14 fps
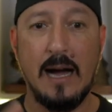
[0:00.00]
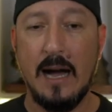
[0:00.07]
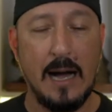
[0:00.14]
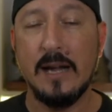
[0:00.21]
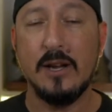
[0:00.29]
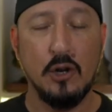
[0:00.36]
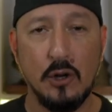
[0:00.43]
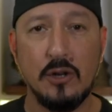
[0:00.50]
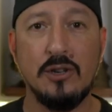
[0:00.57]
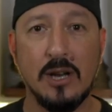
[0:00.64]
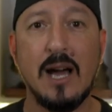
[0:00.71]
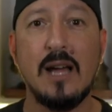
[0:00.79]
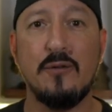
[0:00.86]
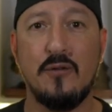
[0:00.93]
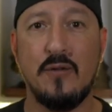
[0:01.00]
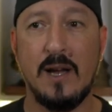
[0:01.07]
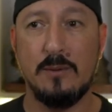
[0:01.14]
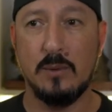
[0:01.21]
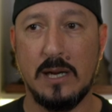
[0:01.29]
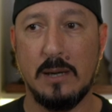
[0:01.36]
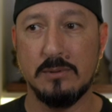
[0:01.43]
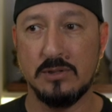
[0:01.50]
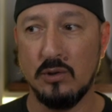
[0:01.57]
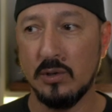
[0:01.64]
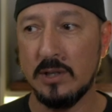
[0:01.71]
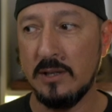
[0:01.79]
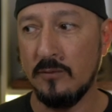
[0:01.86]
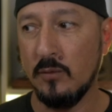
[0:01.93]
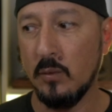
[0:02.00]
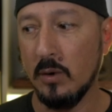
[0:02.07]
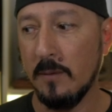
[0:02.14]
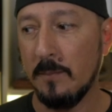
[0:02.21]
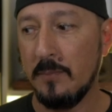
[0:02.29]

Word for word: I could not find was looking for.